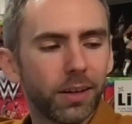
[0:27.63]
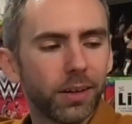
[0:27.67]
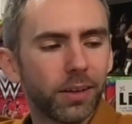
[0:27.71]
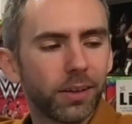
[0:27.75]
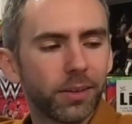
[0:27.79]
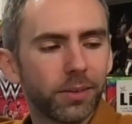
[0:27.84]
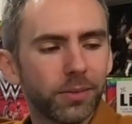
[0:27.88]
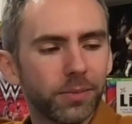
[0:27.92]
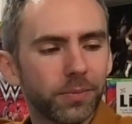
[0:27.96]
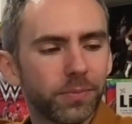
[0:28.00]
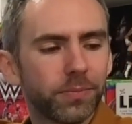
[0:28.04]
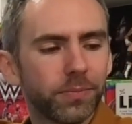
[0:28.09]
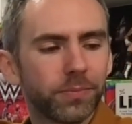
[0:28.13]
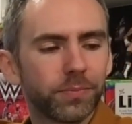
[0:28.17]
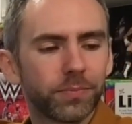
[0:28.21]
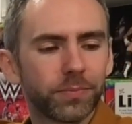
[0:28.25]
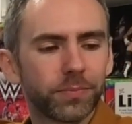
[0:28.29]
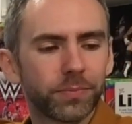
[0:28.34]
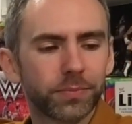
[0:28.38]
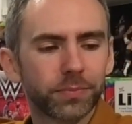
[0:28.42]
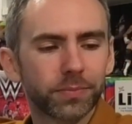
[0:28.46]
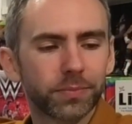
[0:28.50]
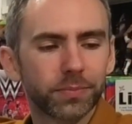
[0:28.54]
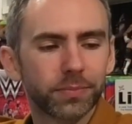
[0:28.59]

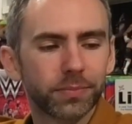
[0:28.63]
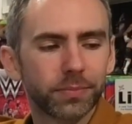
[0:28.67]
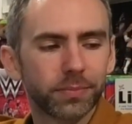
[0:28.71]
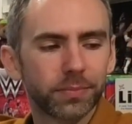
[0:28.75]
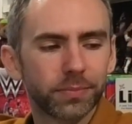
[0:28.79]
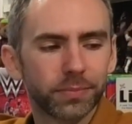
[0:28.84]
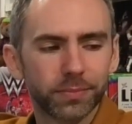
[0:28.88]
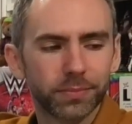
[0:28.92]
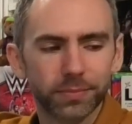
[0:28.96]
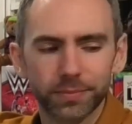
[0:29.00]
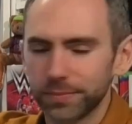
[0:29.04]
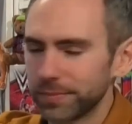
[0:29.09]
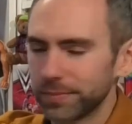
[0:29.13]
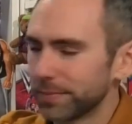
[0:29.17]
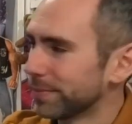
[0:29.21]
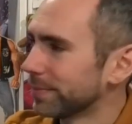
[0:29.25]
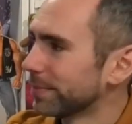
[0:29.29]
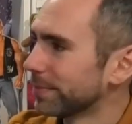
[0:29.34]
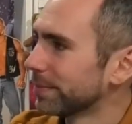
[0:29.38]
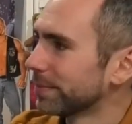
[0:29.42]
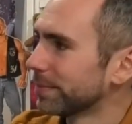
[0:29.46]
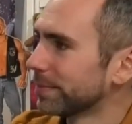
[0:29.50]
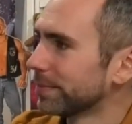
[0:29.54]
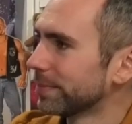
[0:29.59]

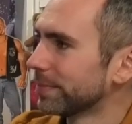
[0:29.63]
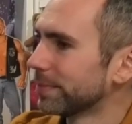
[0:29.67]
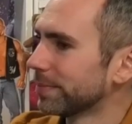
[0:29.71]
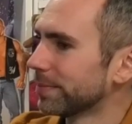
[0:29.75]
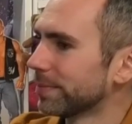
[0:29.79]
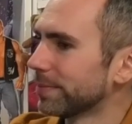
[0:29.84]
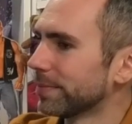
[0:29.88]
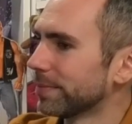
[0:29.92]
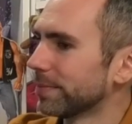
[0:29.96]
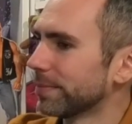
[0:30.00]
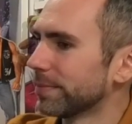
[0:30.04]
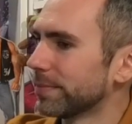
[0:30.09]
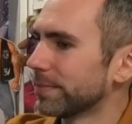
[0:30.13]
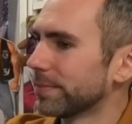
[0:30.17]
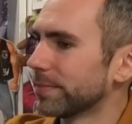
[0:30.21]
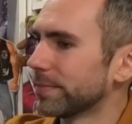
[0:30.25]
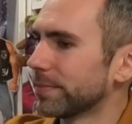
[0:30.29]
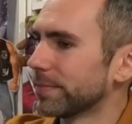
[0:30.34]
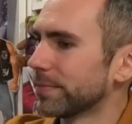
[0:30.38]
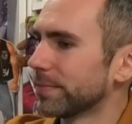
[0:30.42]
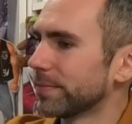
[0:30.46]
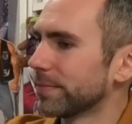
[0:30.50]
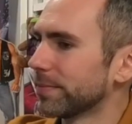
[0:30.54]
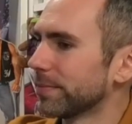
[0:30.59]

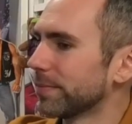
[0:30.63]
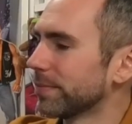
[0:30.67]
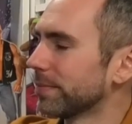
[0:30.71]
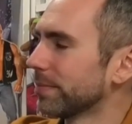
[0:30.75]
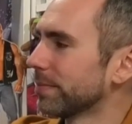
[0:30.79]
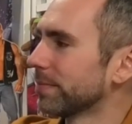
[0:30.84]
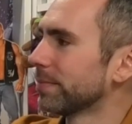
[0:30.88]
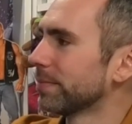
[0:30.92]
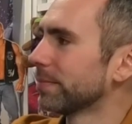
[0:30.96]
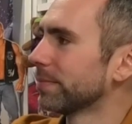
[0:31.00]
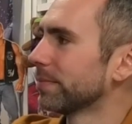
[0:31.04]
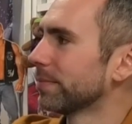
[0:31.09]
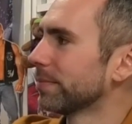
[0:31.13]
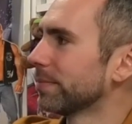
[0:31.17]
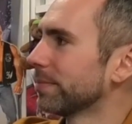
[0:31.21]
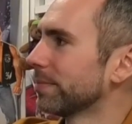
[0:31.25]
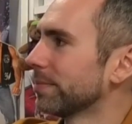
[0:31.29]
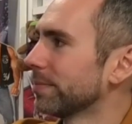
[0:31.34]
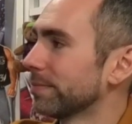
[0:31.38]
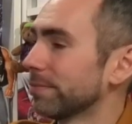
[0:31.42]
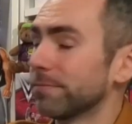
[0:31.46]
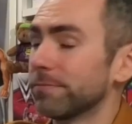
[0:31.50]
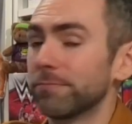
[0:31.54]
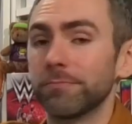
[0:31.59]

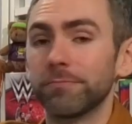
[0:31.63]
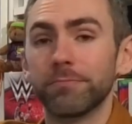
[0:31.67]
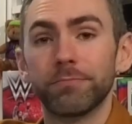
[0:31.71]
No words are spoken by the person on screen.